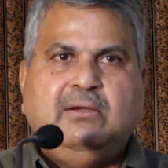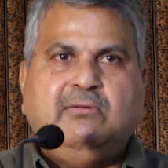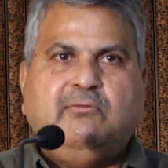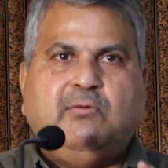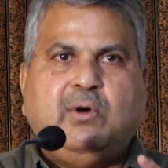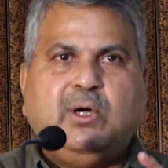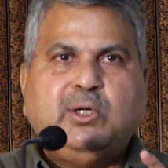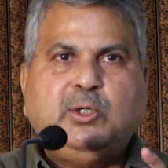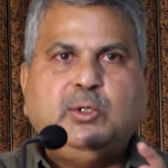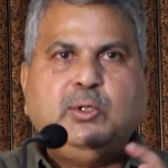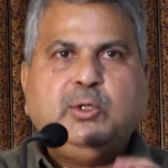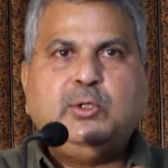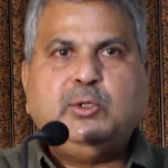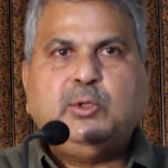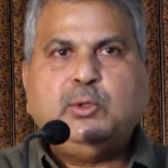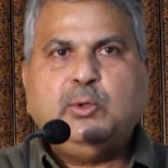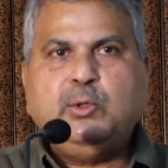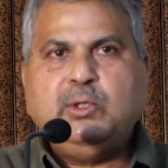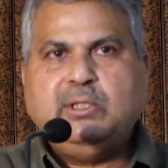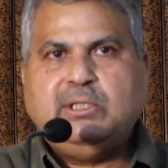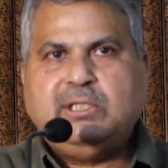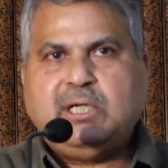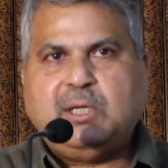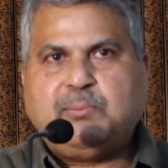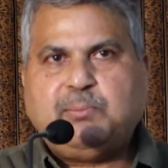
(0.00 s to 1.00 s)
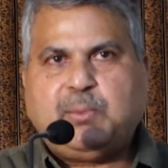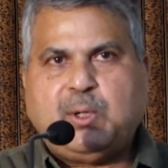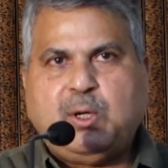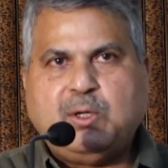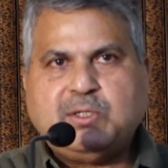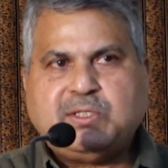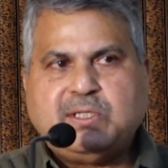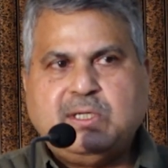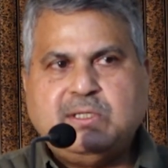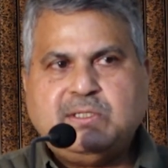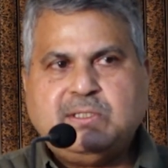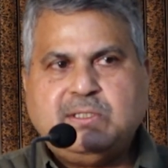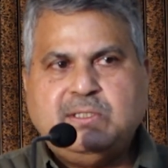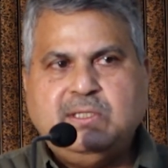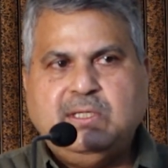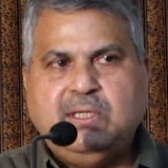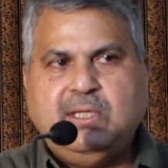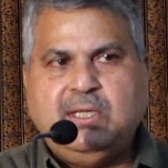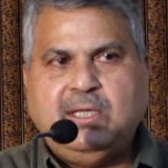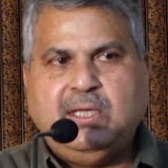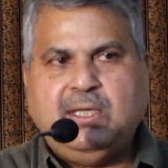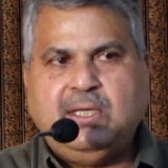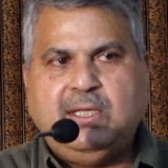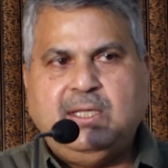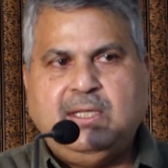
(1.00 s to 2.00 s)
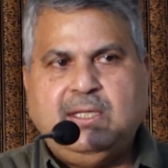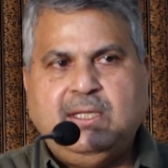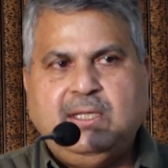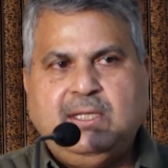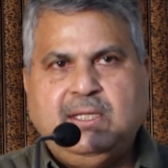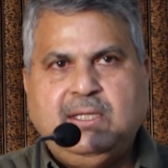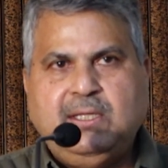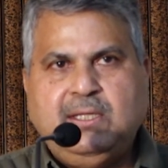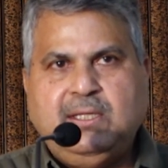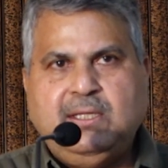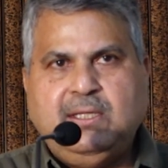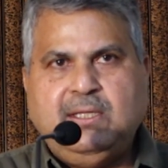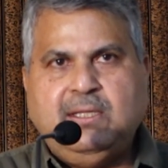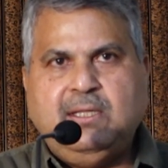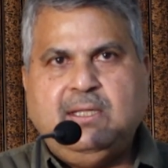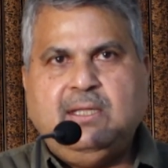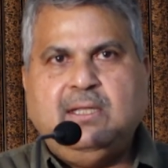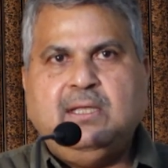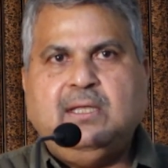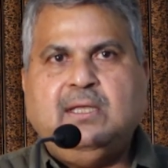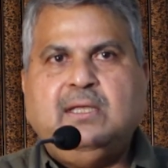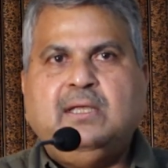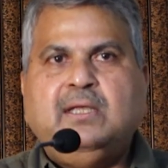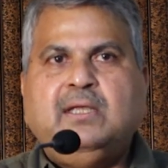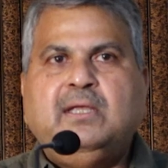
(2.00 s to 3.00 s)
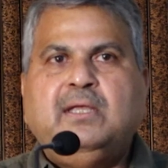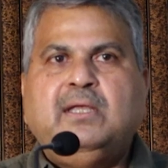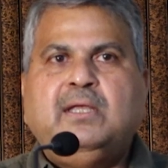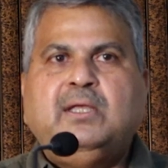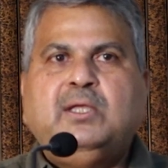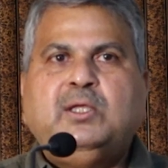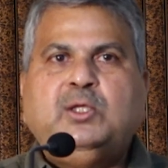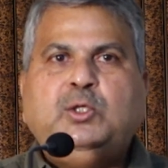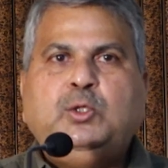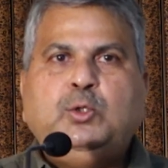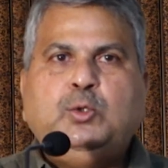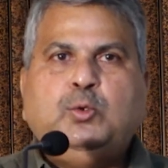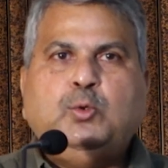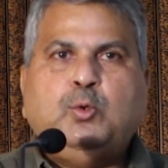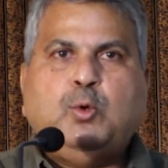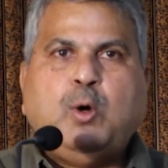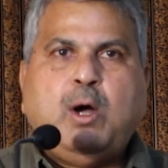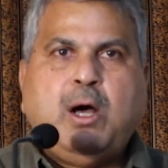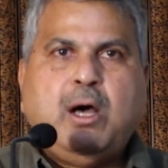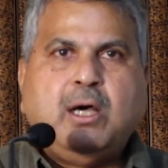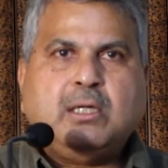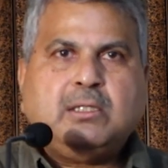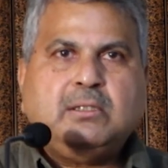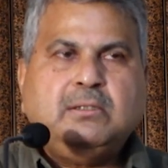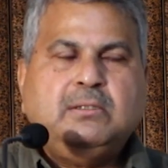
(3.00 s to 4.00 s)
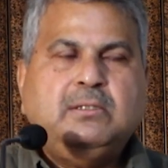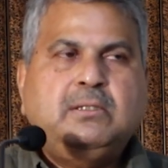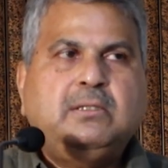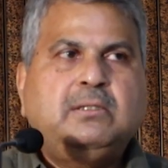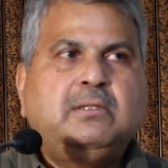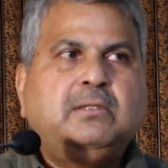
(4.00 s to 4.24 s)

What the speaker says: What do you do in that process? You are